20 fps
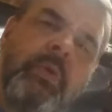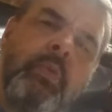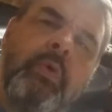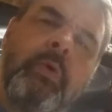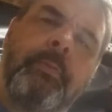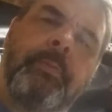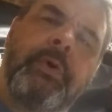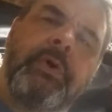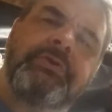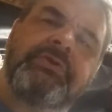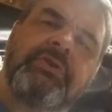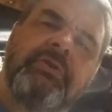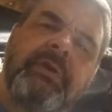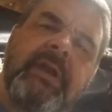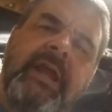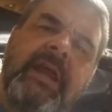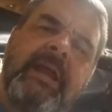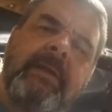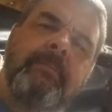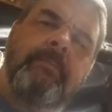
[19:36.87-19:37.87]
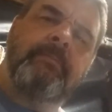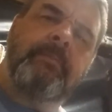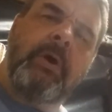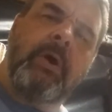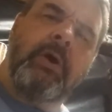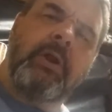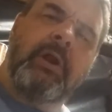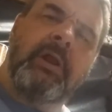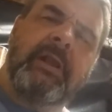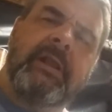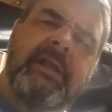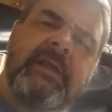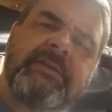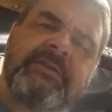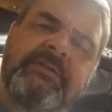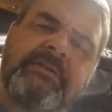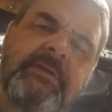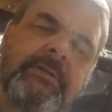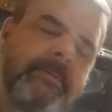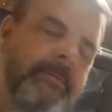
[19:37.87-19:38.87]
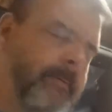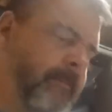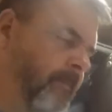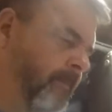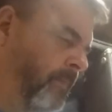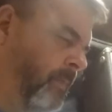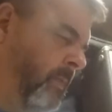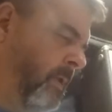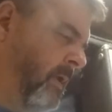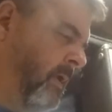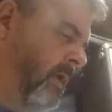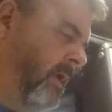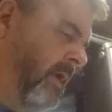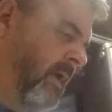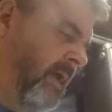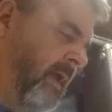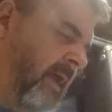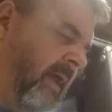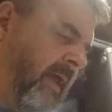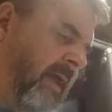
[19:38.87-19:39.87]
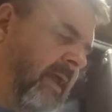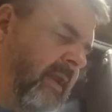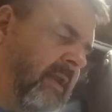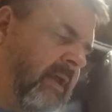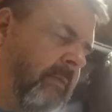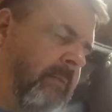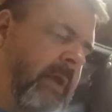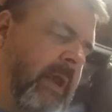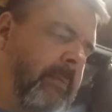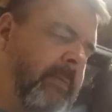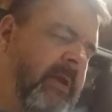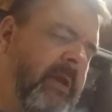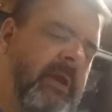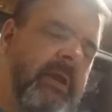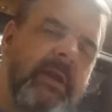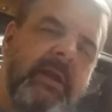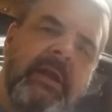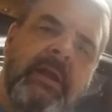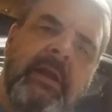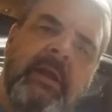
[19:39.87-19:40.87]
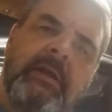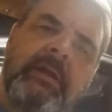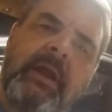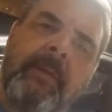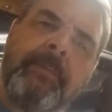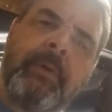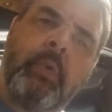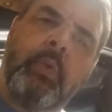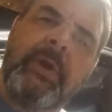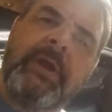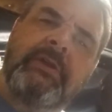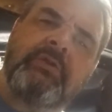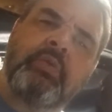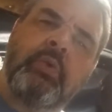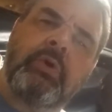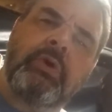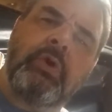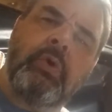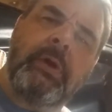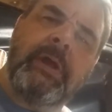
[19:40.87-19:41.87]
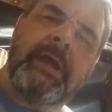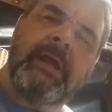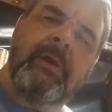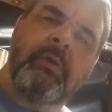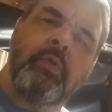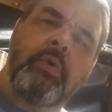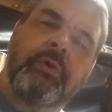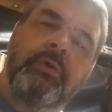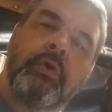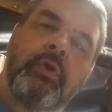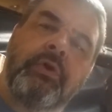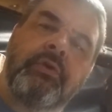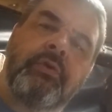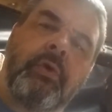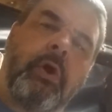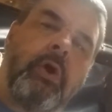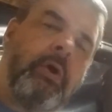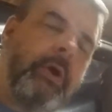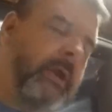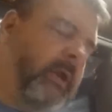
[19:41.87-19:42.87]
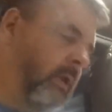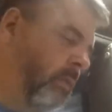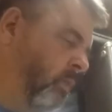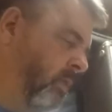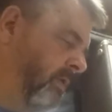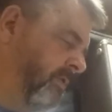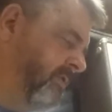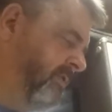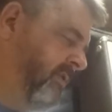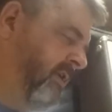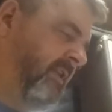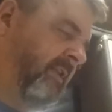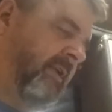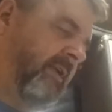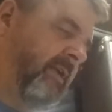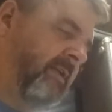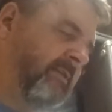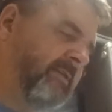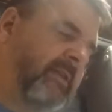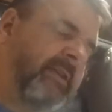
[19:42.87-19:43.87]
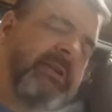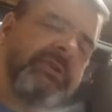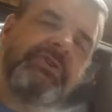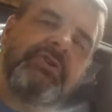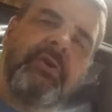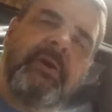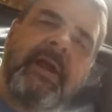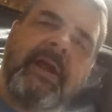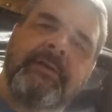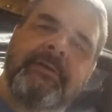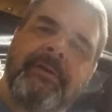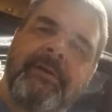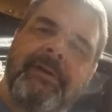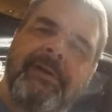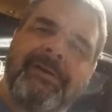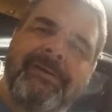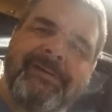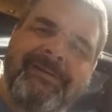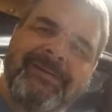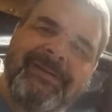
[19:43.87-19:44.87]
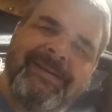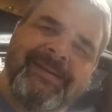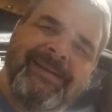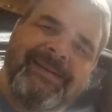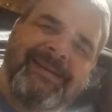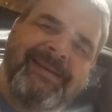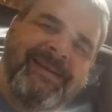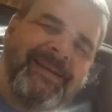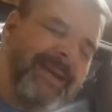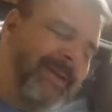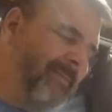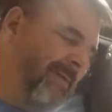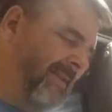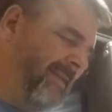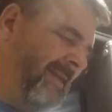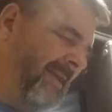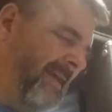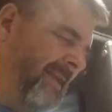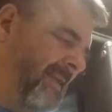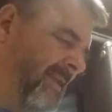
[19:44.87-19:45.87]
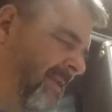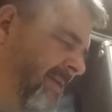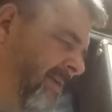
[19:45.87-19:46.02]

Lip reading: We'll put your name on a list, and maybe in a couple of weeks we'll go ahead and we'll do a drawing and we'll send this shirt out to you. How about that?